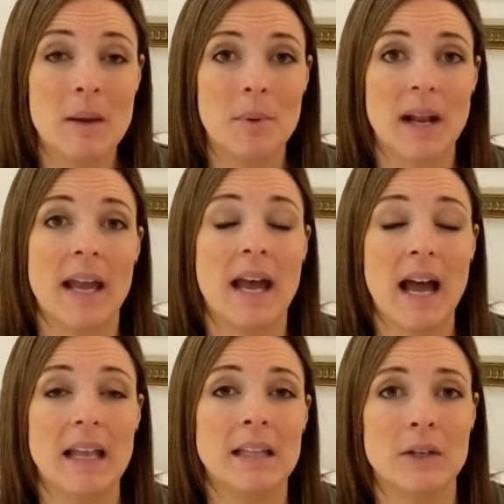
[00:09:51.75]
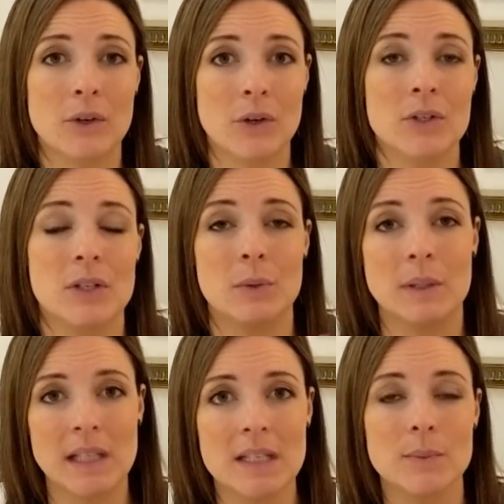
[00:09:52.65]
but I highly encourage that you
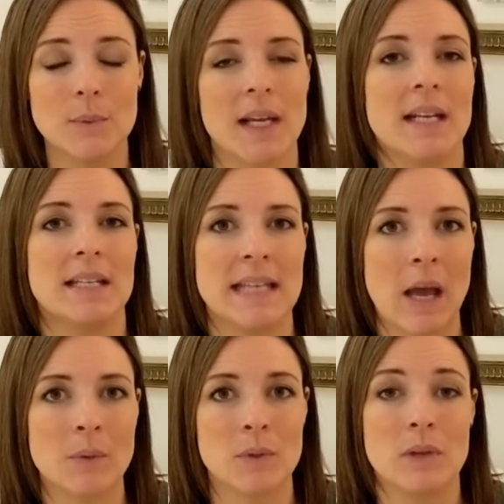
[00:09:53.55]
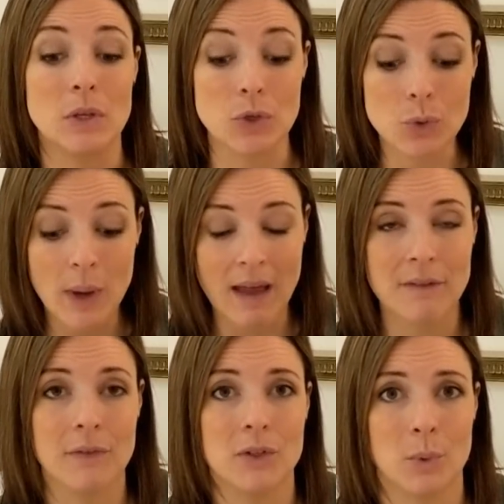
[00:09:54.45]
at least write it down so that you
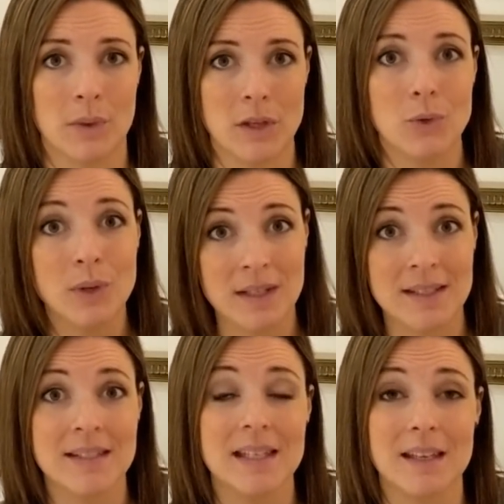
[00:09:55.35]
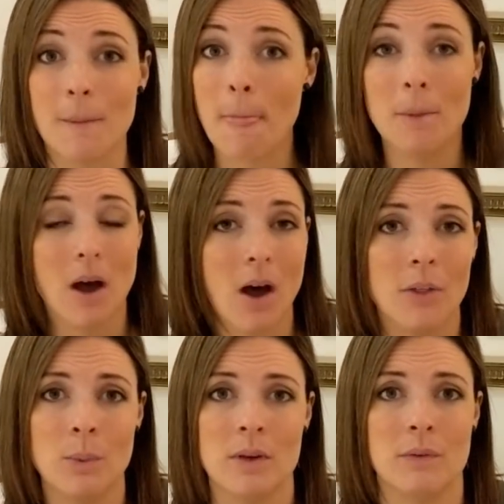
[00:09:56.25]
have a visual, that you can see
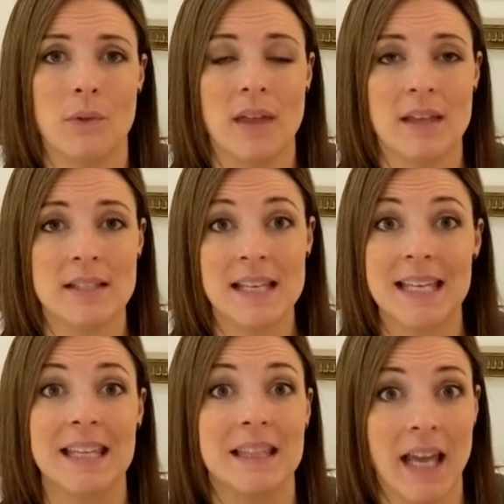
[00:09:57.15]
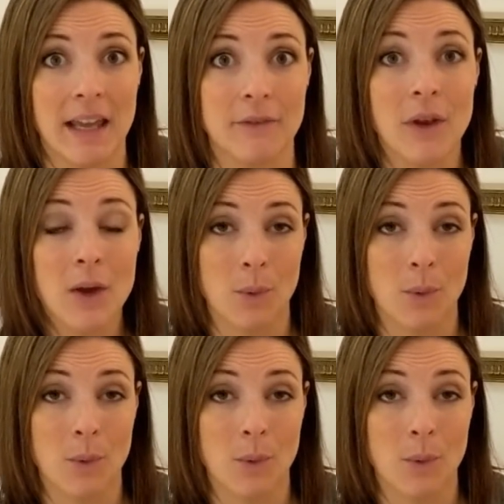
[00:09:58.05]
all the wonderful things in life,